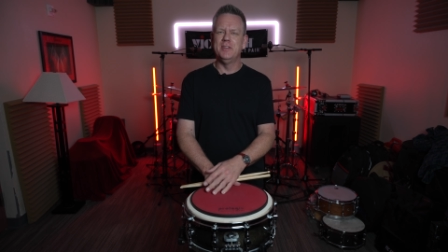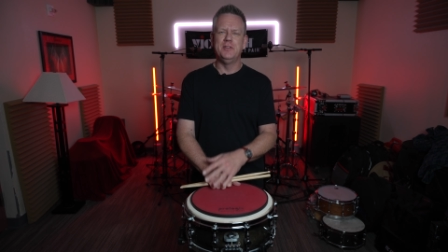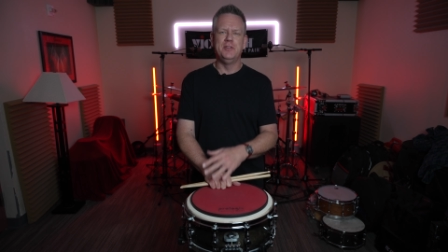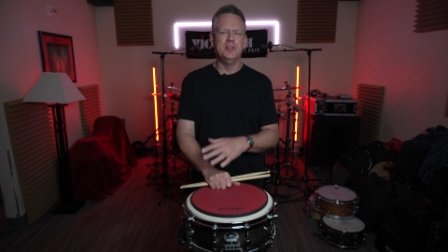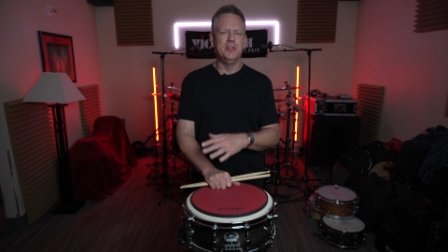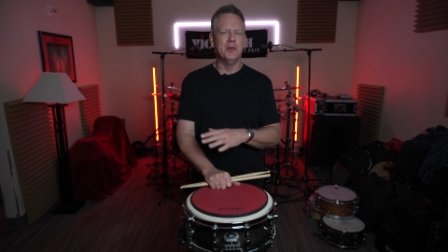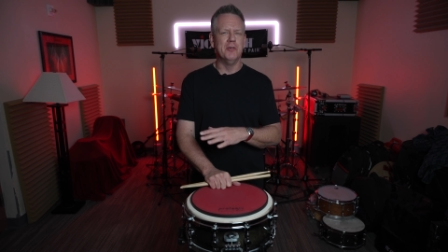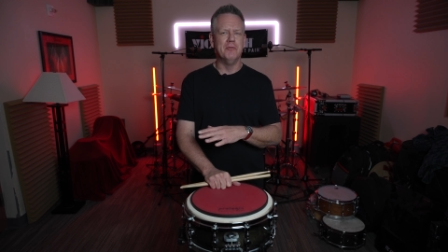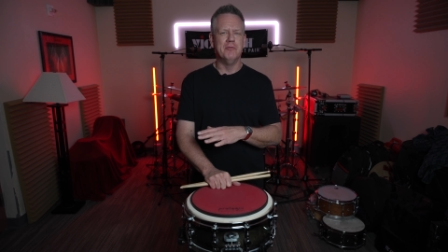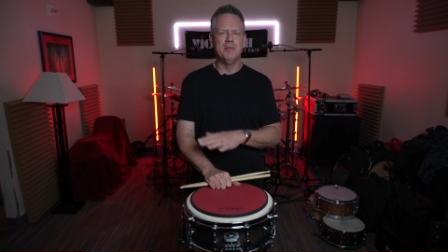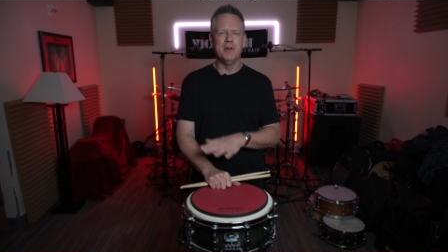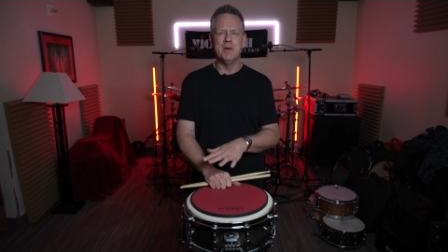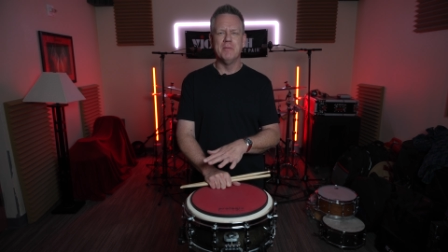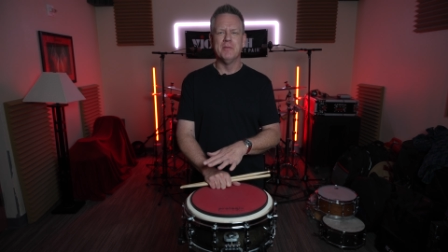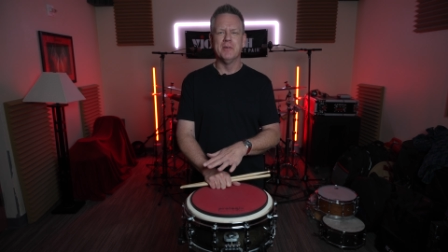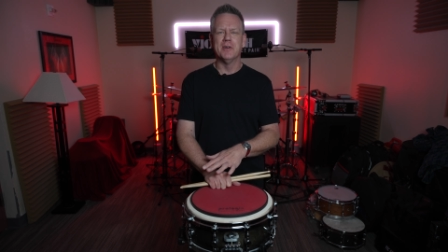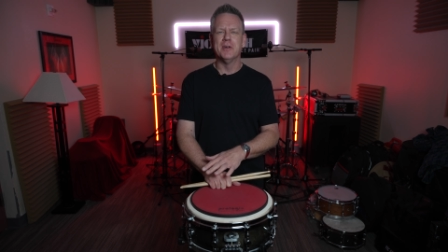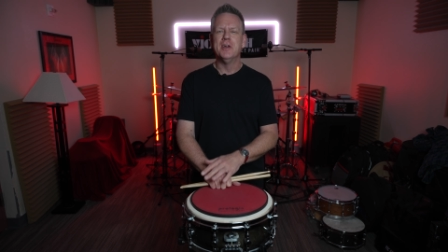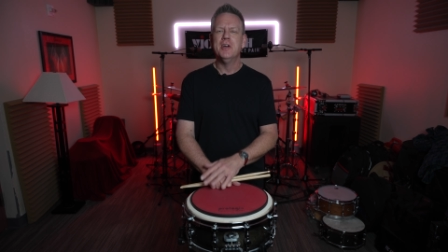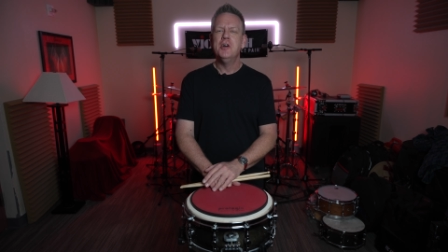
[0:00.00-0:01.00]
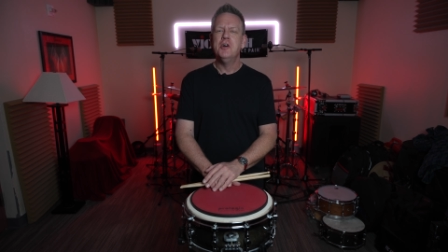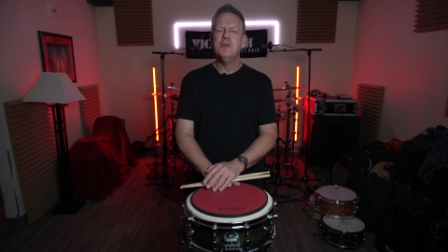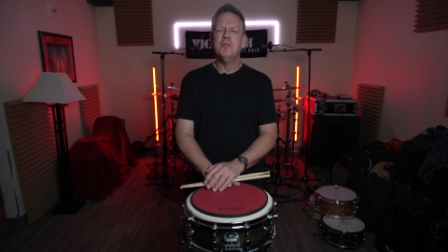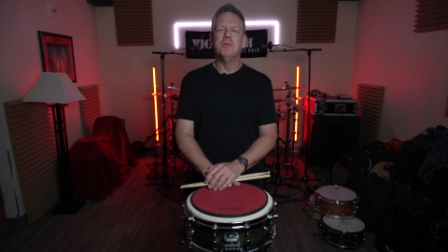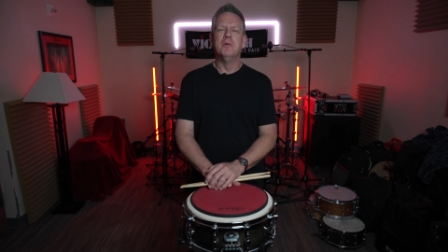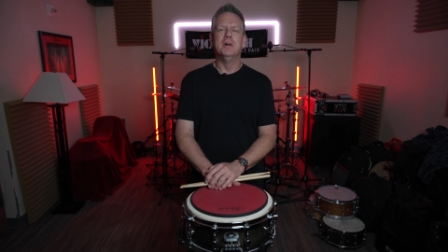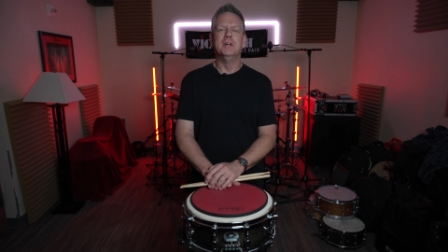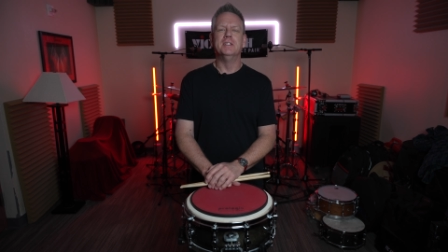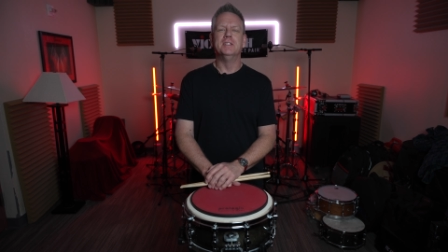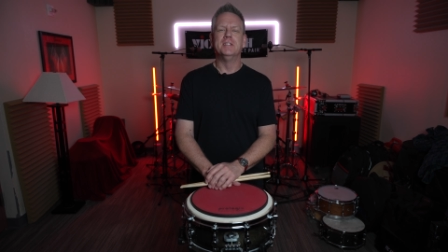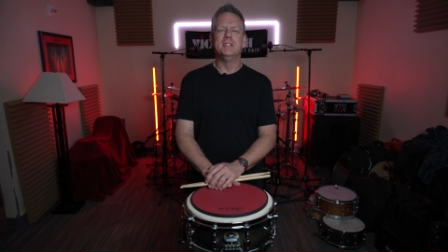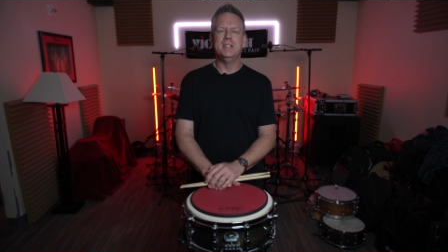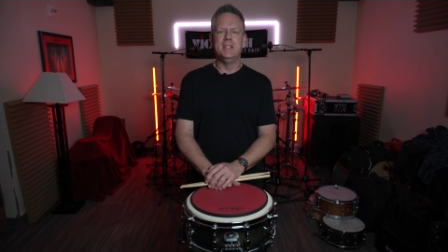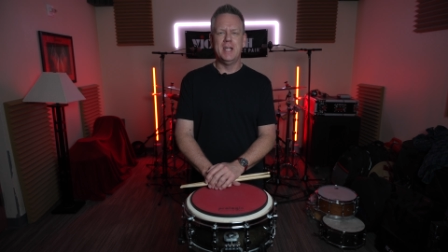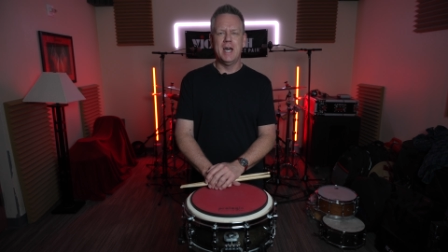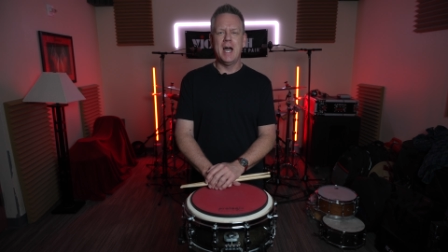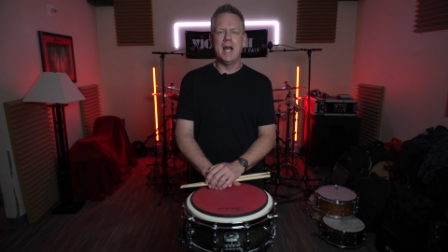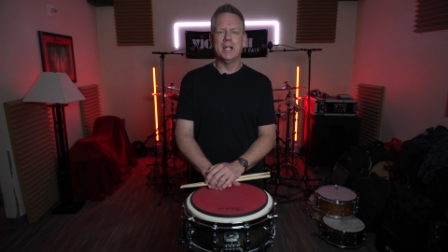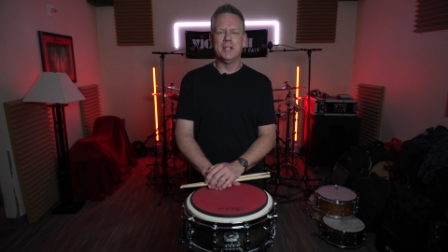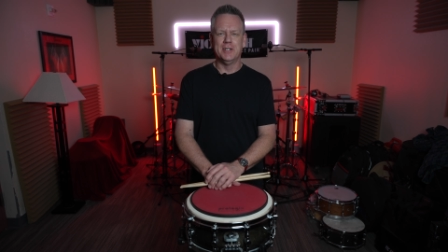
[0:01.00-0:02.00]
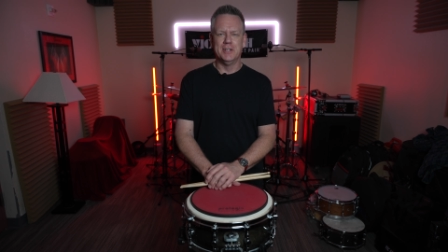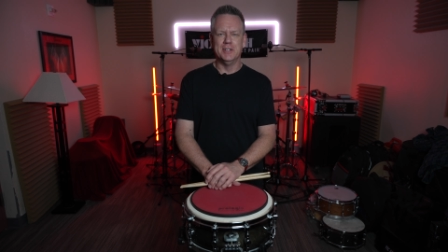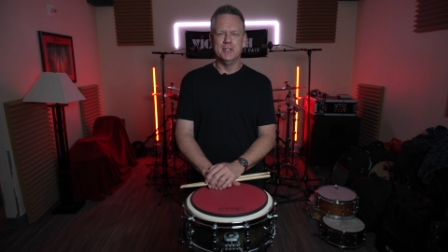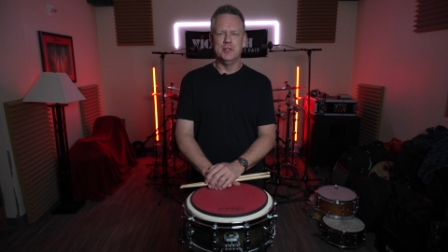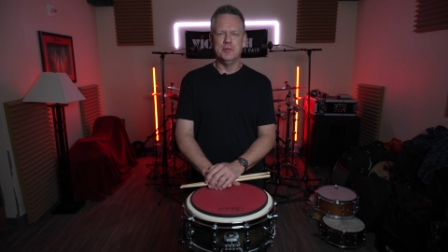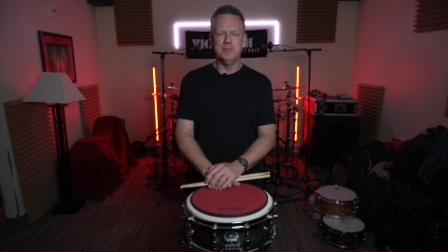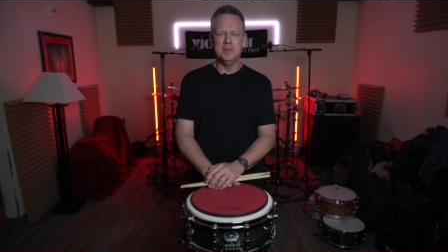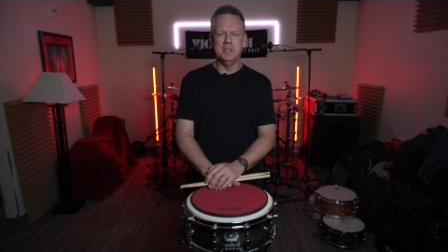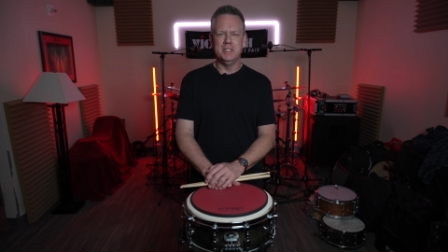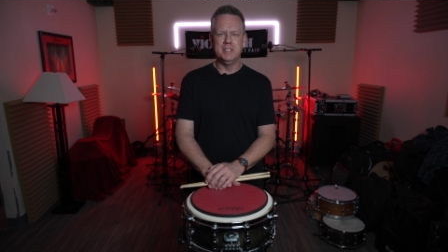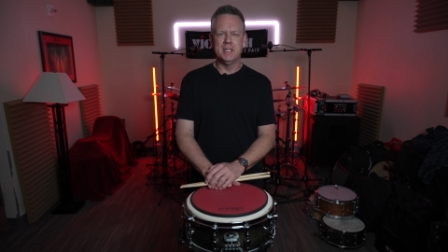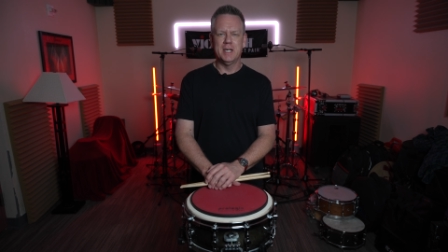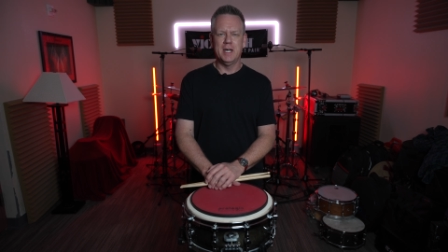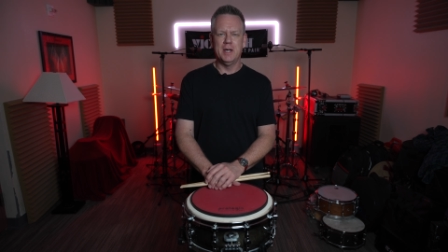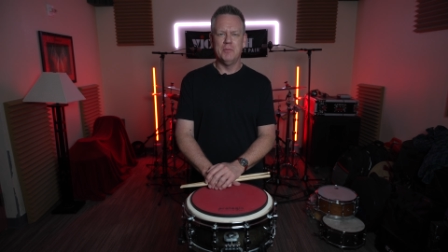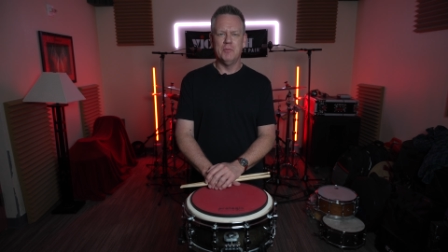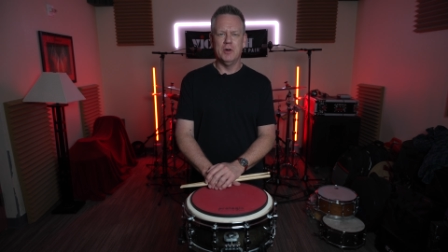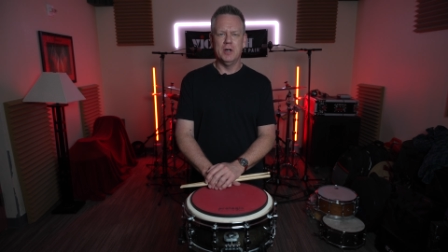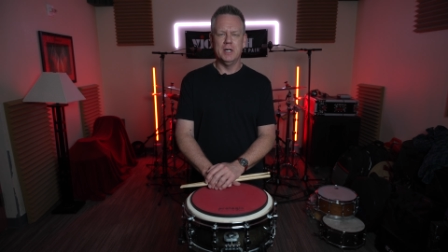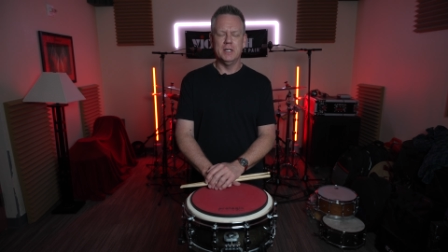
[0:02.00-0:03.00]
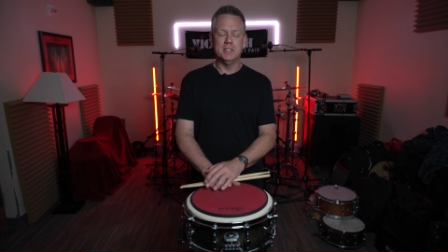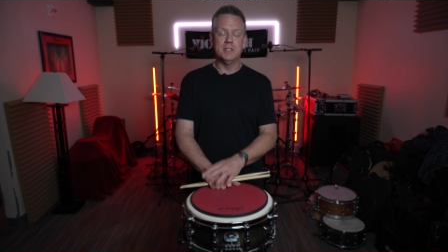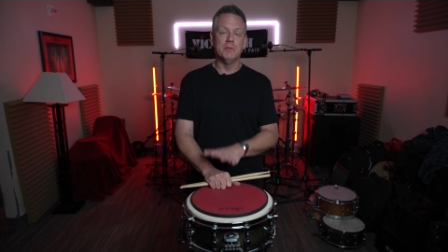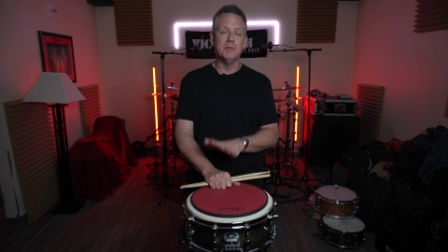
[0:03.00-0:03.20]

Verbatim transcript: November was not good to me time-wise.